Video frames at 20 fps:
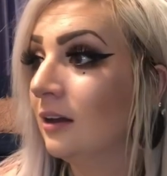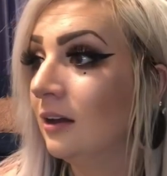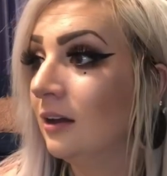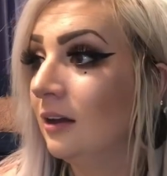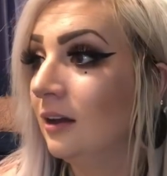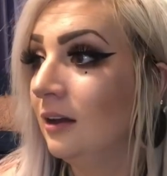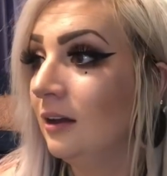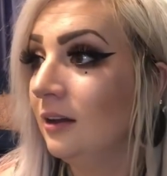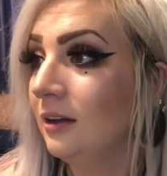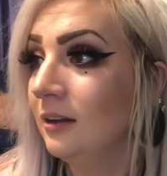
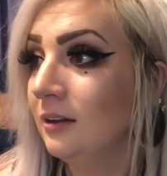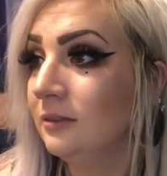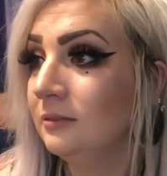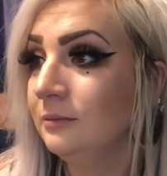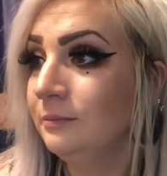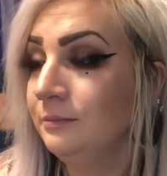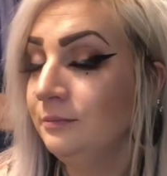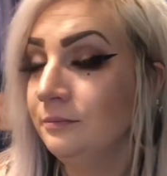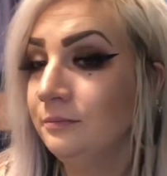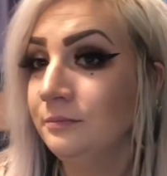
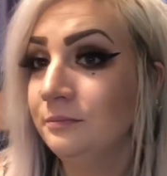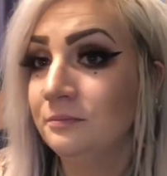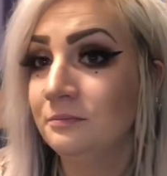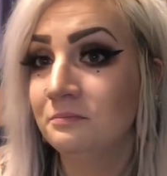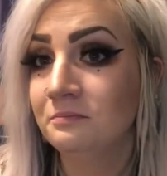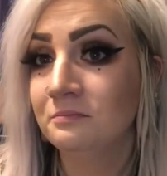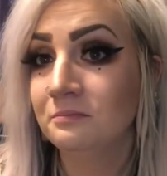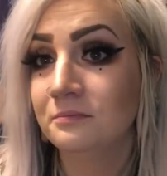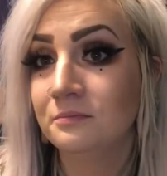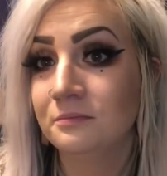
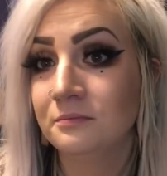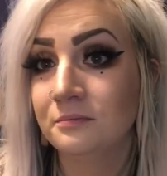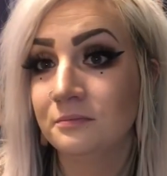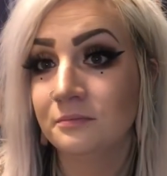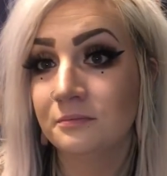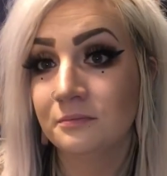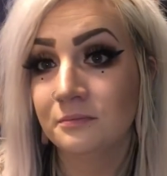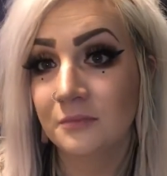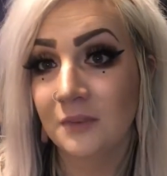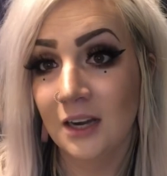
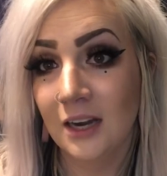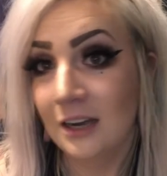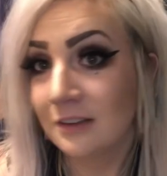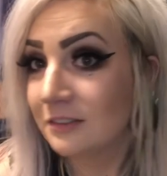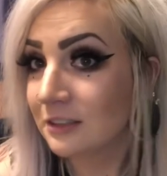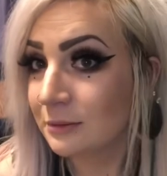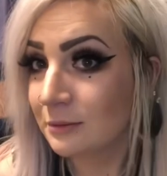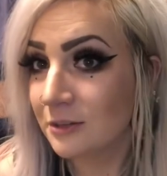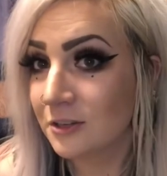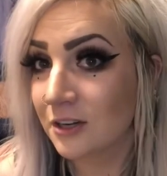yeah, I've
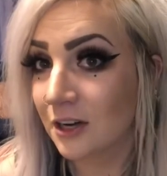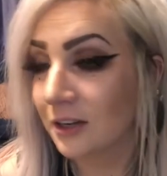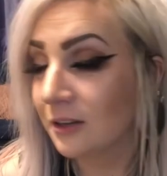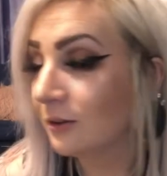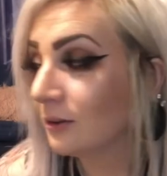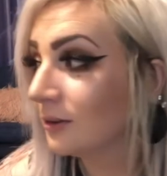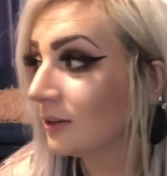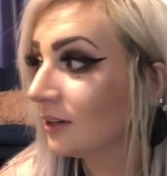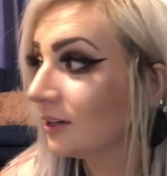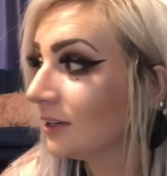just been trying to
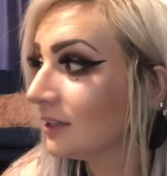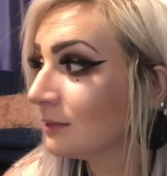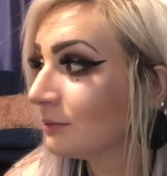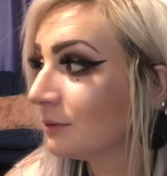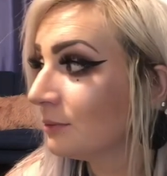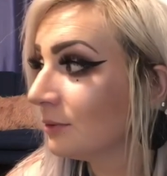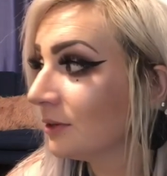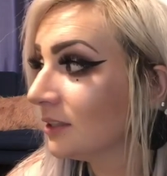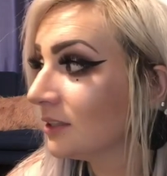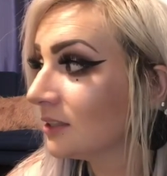organize my
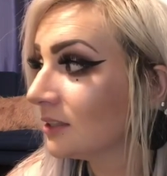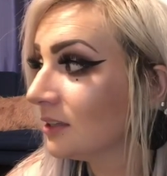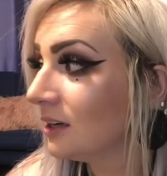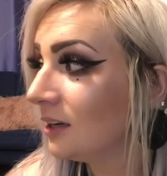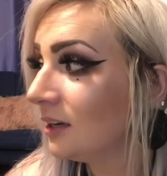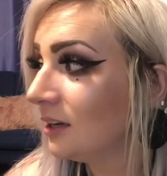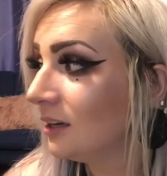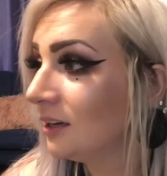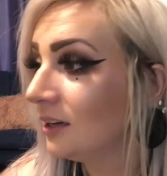place a lot.